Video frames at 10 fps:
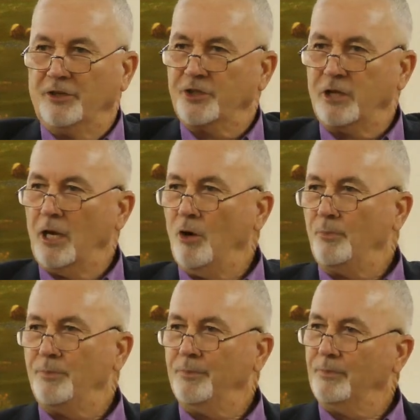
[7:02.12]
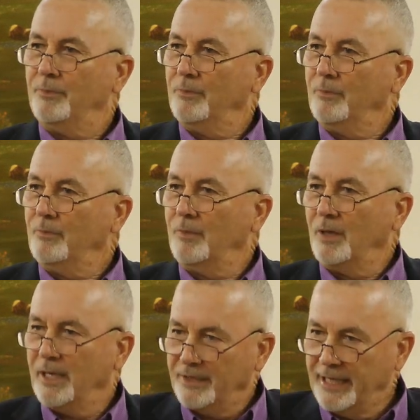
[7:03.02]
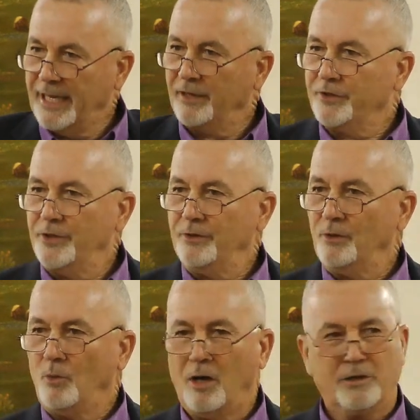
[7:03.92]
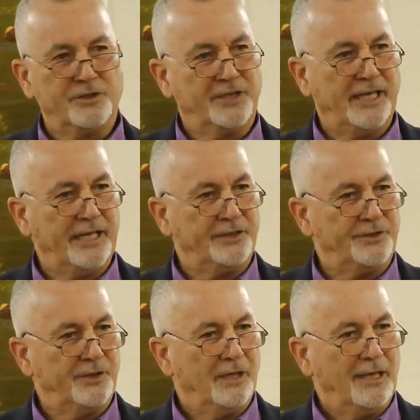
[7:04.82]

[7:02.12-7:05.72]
slope down to the water's edge.